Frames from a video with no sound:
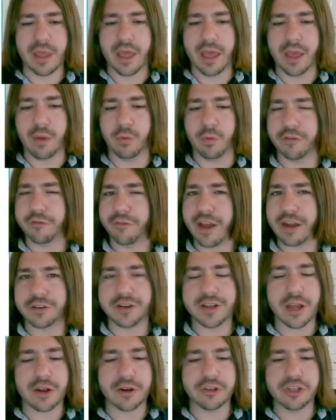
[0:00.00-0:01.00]
And when you're
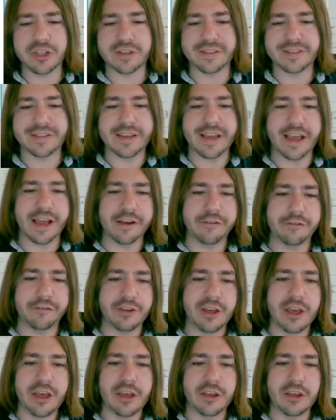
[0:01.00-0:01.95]
factoring out a G C F,